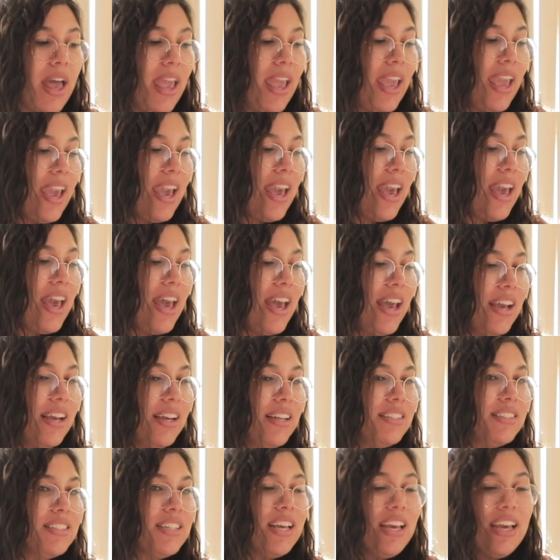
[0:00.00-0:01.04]

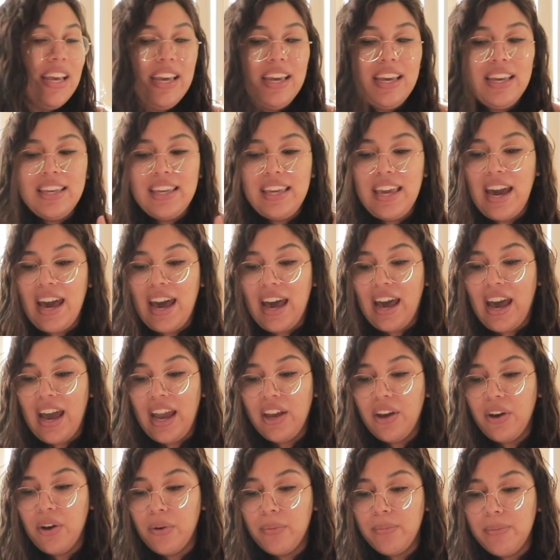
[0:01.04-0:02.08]
And yeah, I
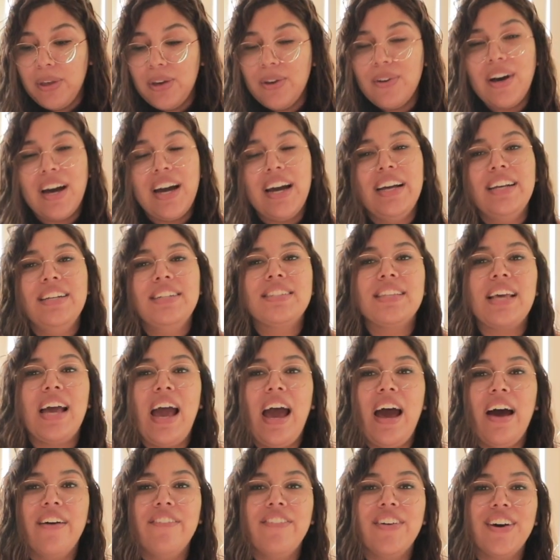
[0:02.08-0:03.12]
hope you guys
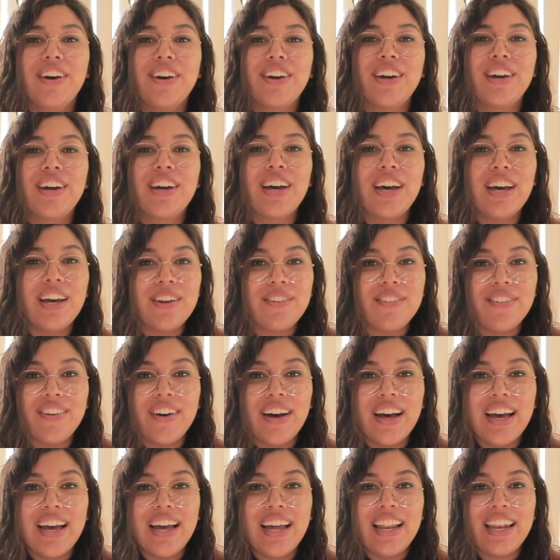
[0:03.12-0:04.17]
have a good
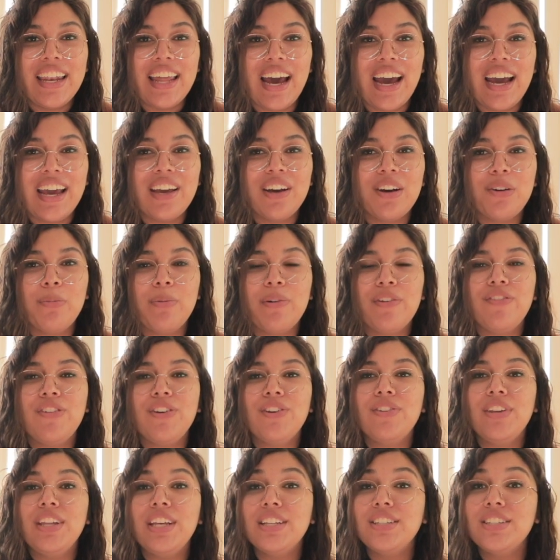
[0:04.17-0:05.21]
one. I hope if you
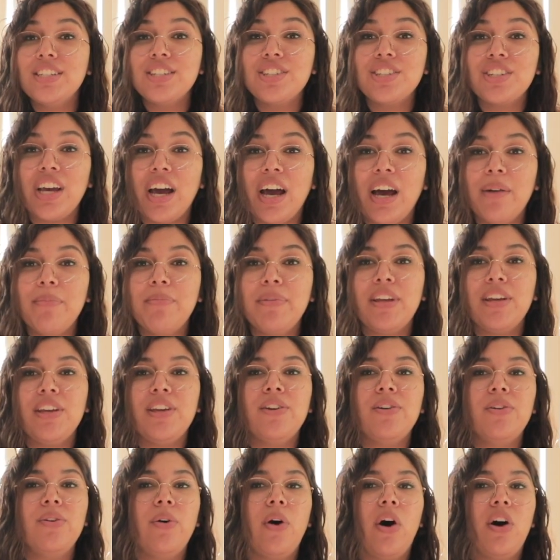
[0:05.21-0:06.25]
need to shop that
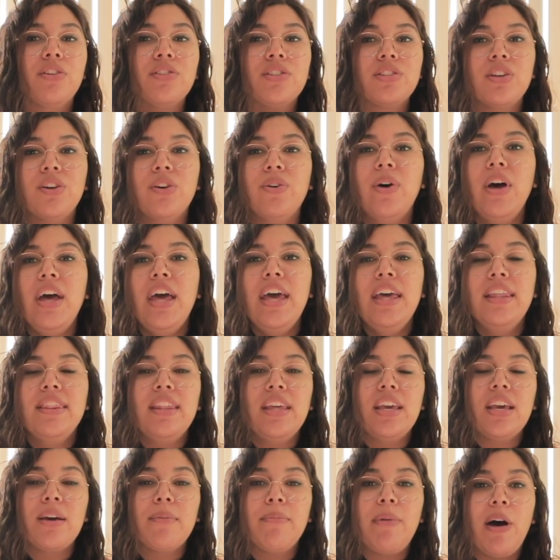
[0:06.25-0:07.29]
you also
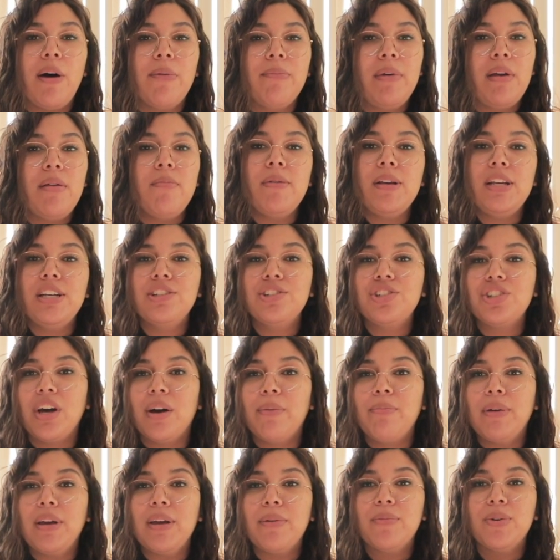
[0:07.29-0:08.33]
think about maybe
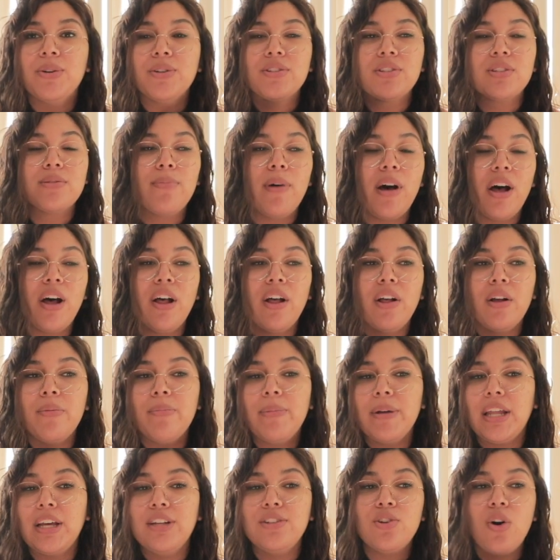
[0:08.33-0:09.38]
shopping more small,
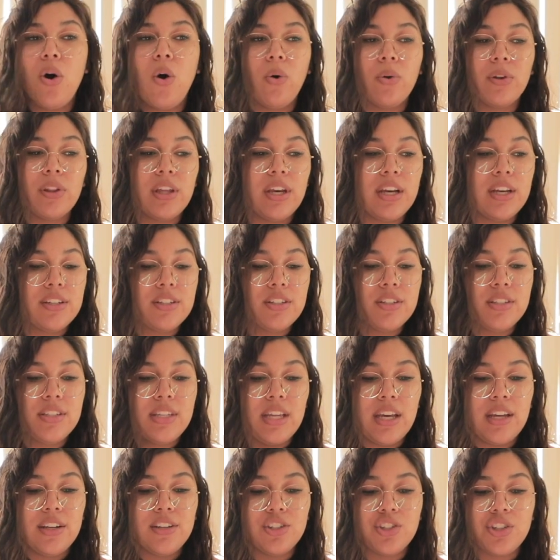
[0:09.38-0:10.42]
but I totally
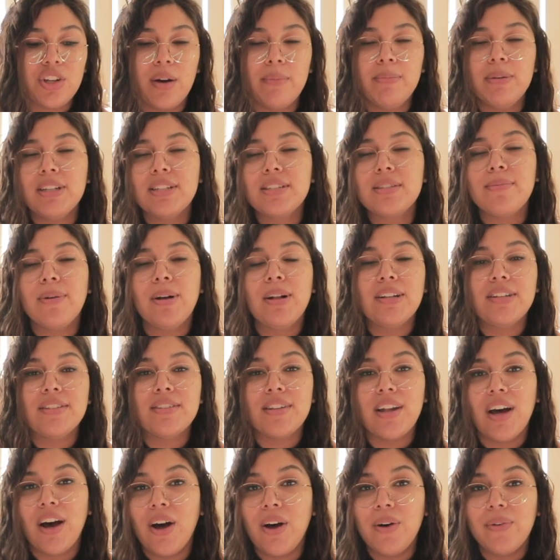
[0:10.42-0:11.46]
understand that shopping small is
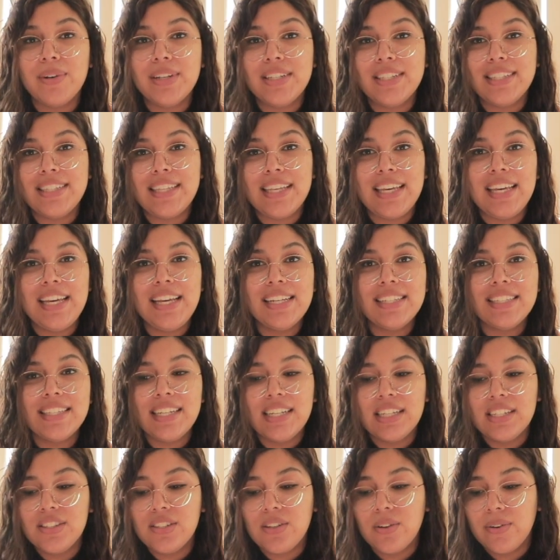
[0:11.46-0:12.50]
not always the
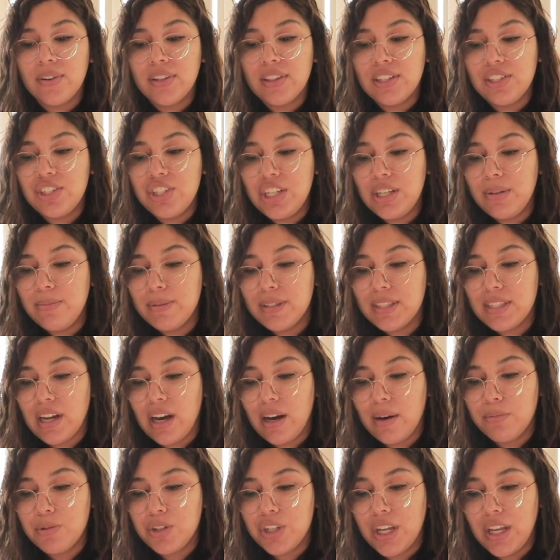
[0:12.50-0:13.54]
easiest or the cheapest
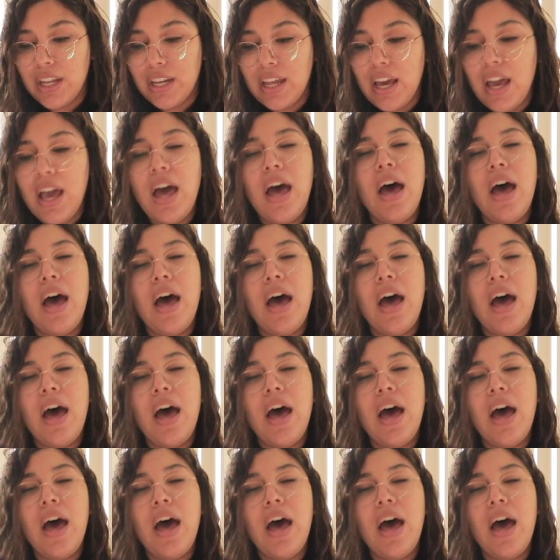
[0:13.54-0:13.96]
option.